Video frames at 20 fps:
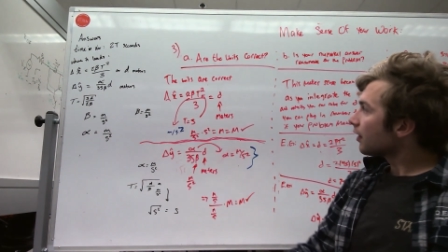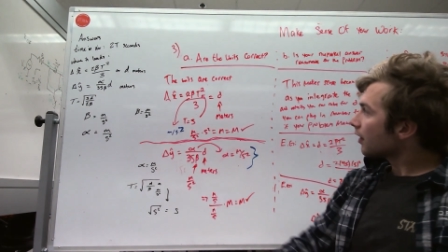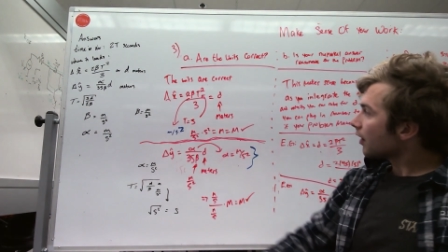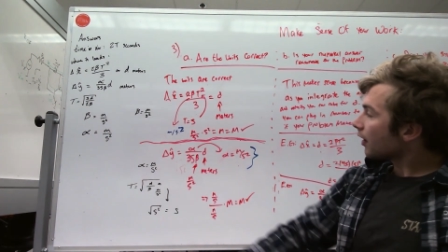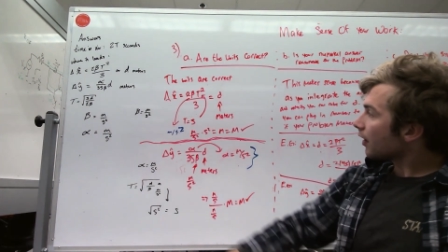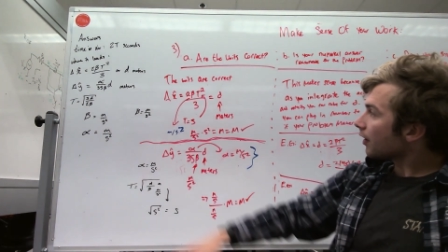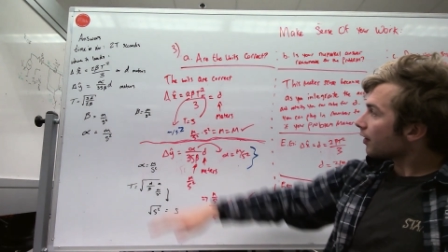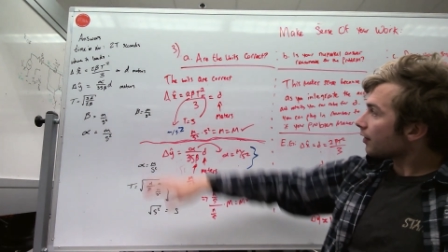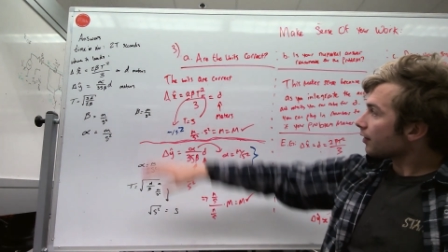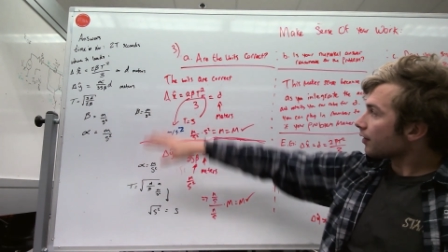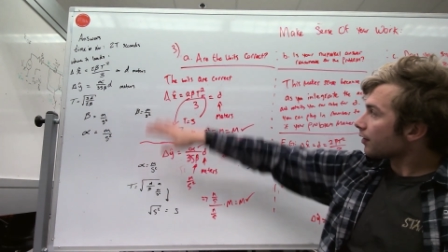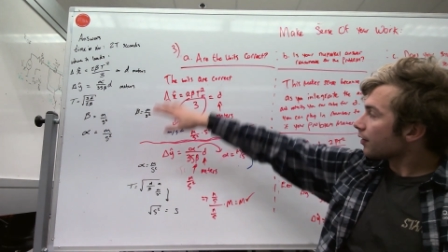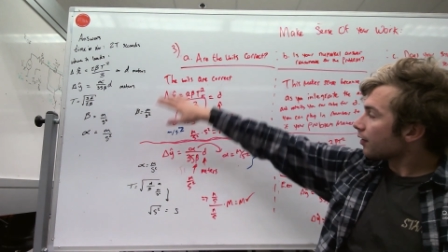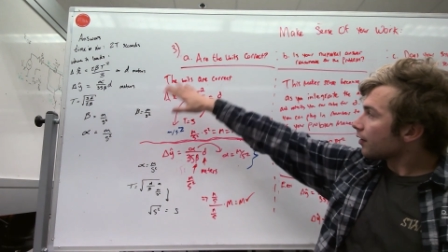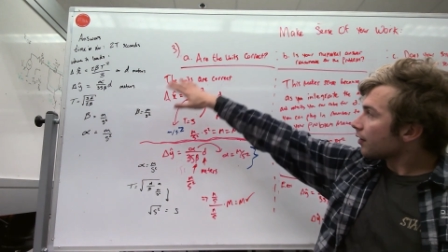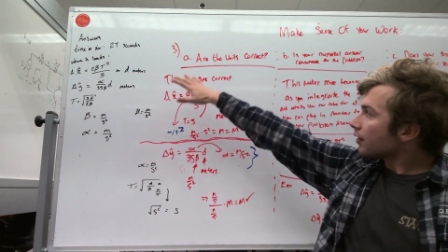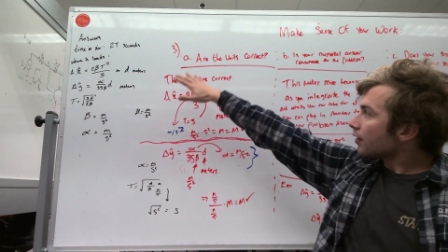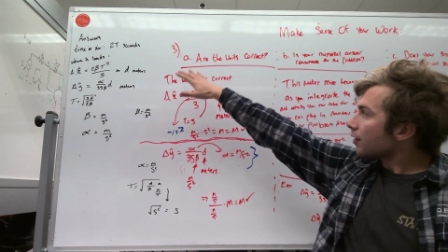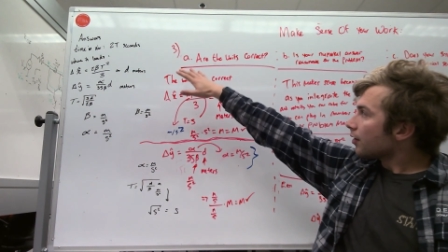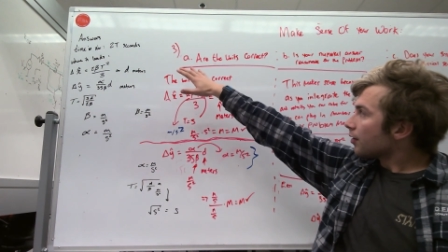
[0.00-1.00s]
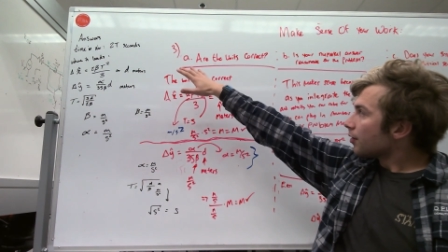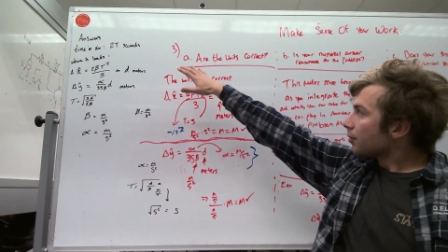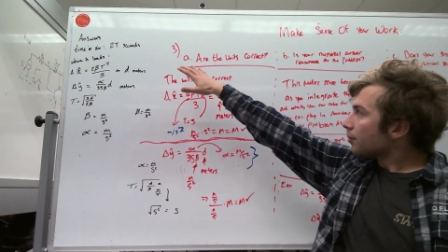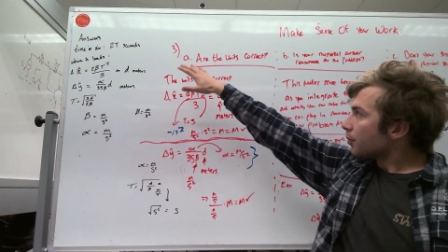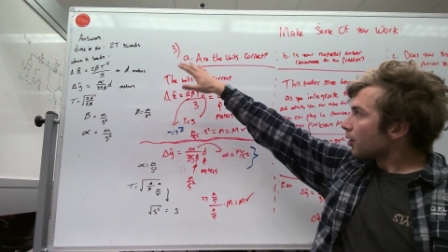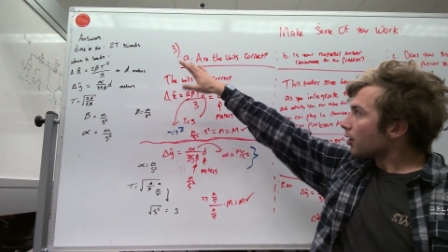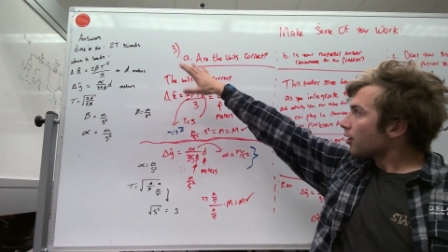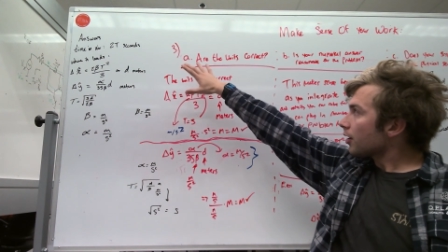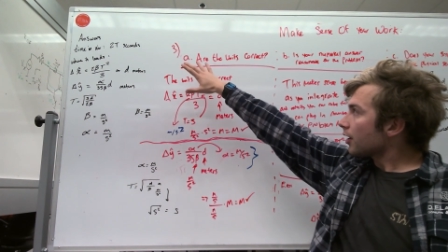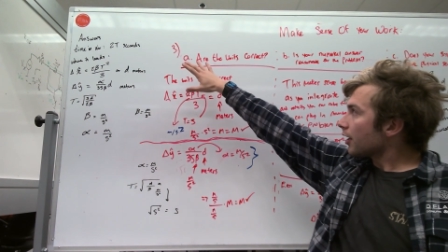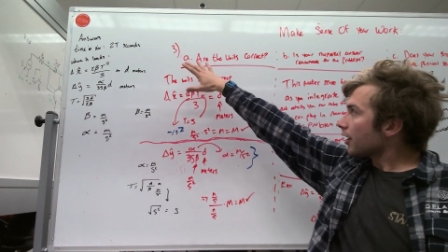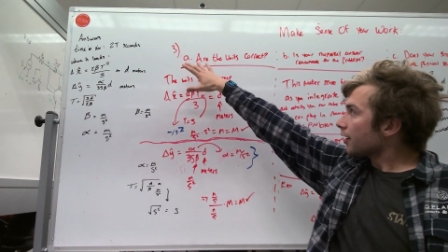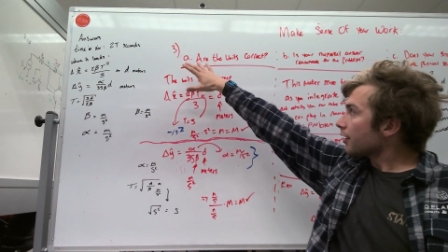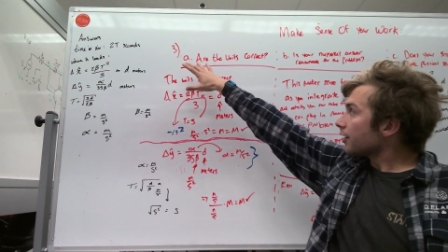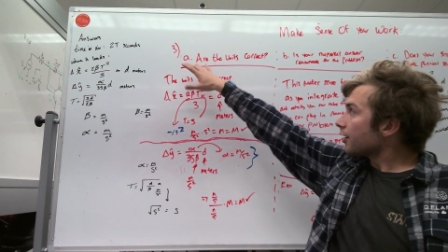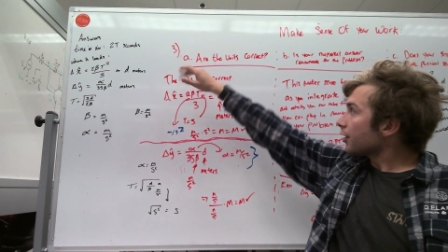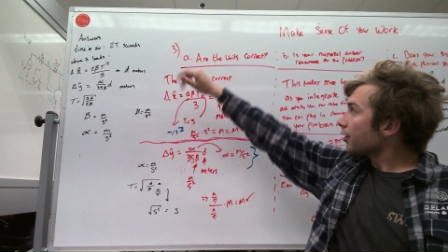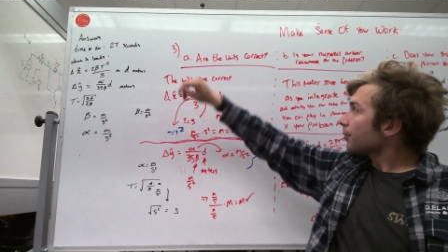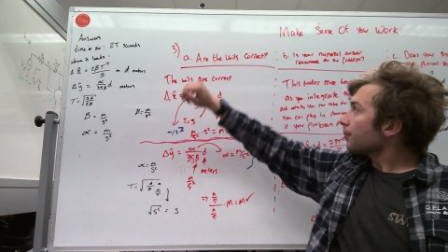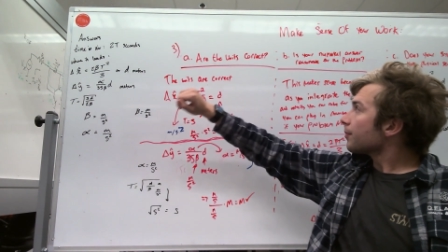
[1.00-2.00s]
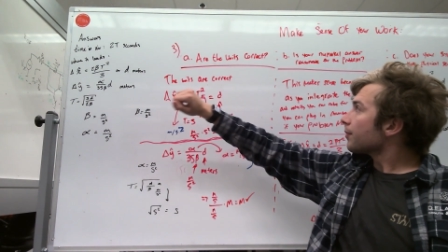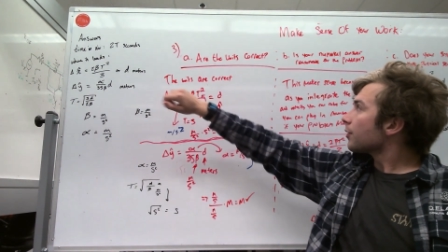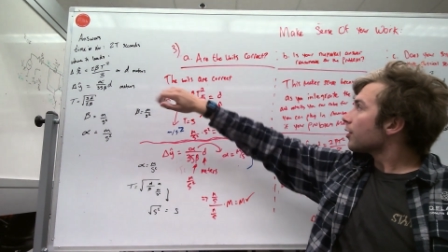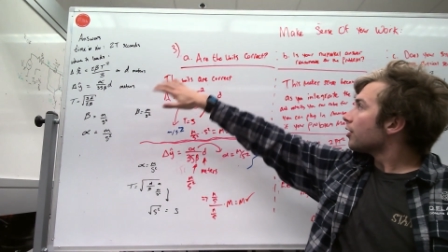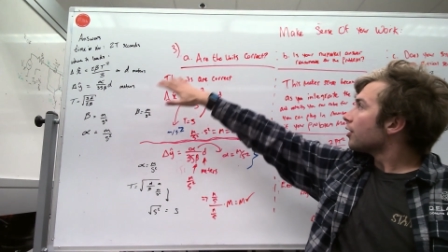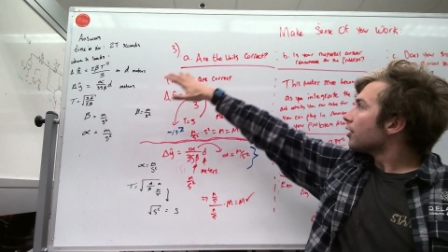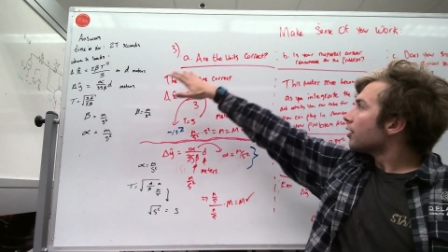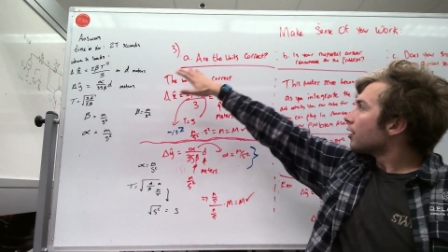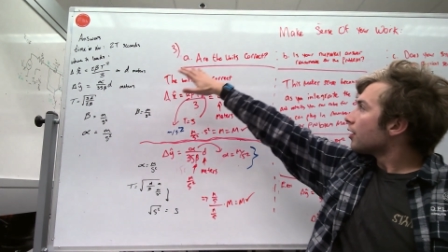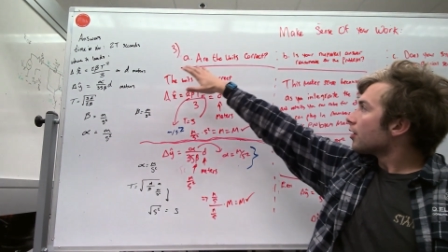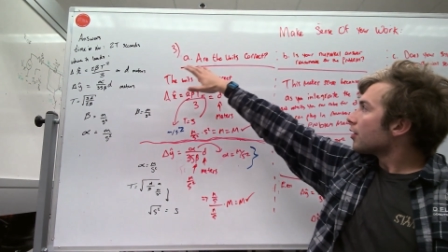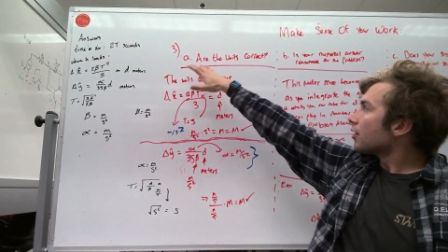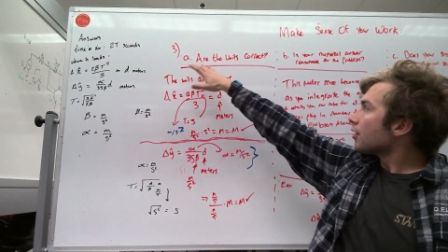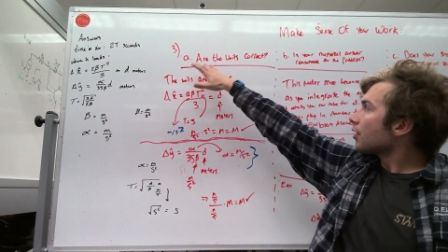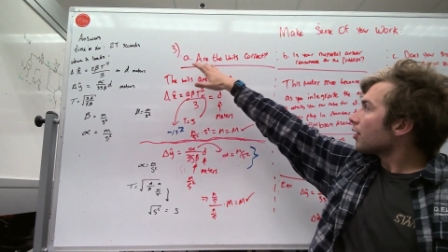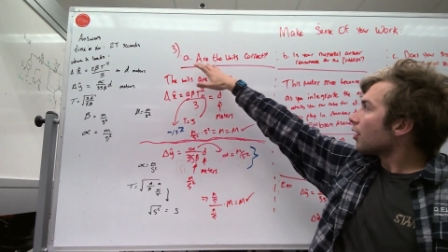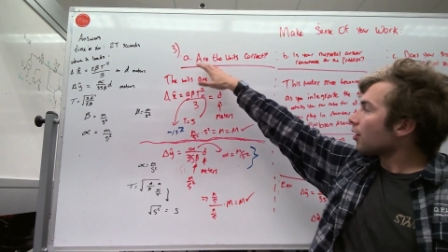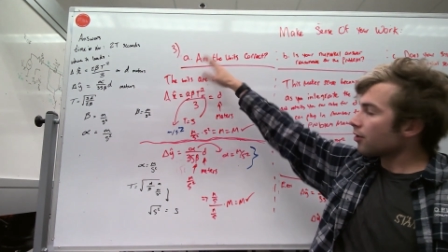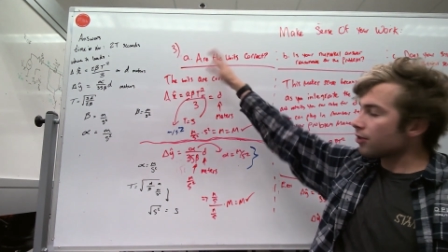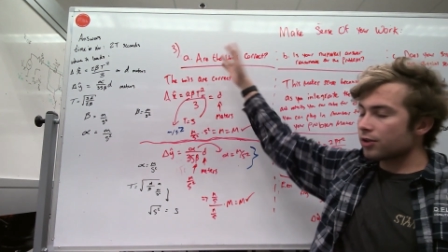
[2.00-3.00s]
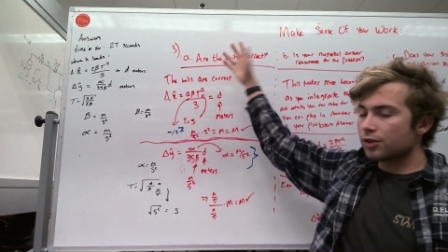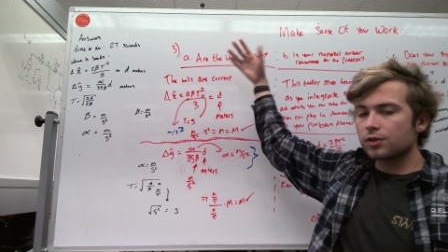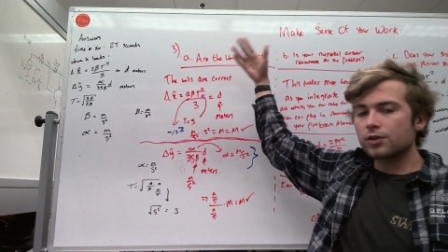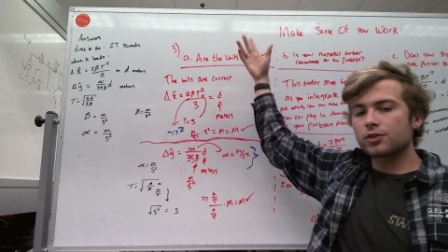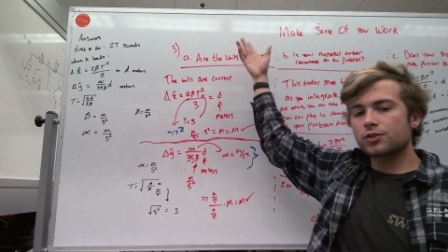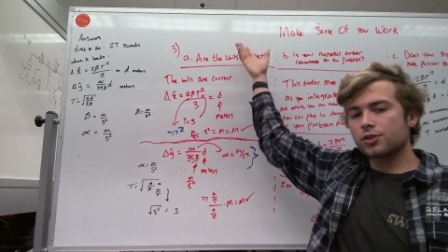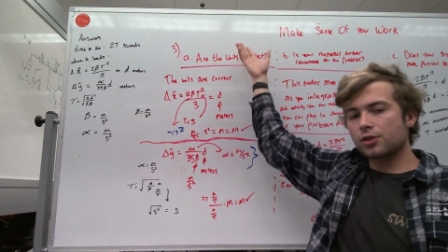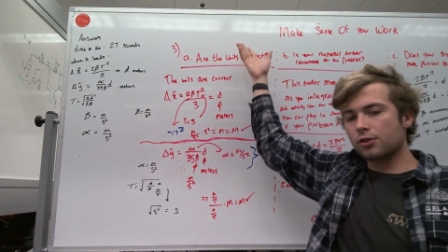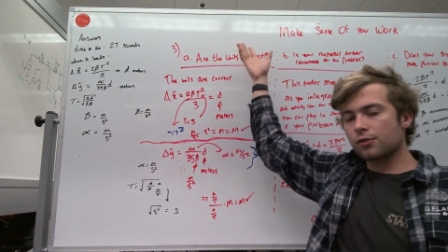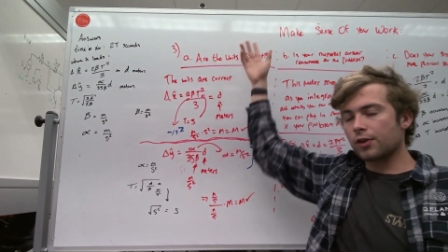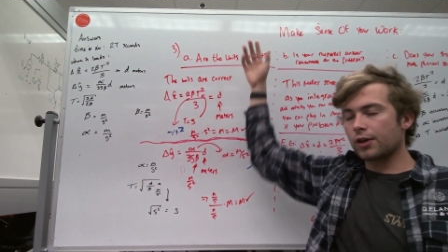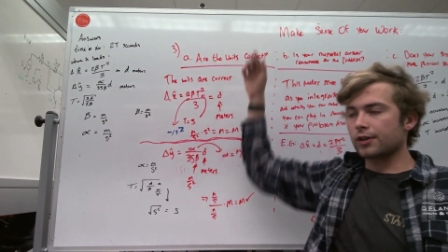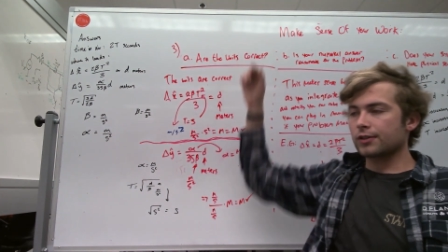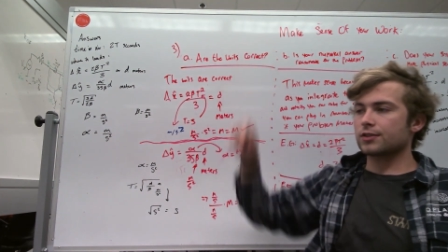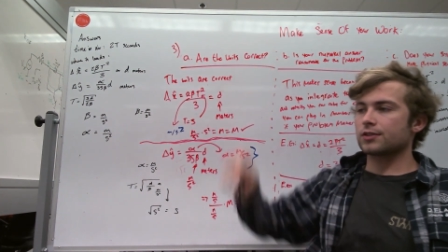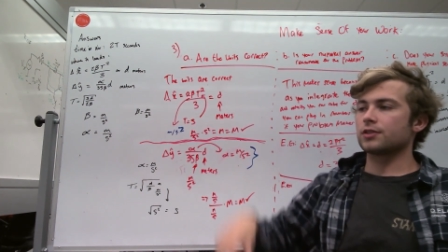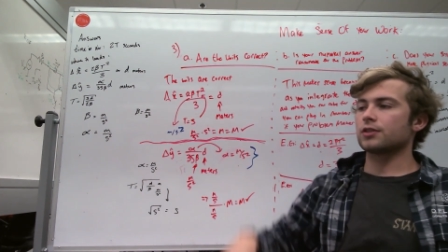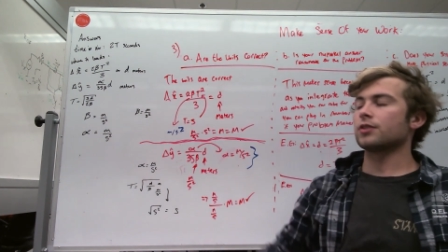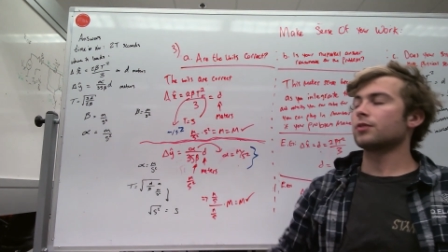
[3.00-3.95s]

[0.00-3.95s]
And part A here, are the units correct?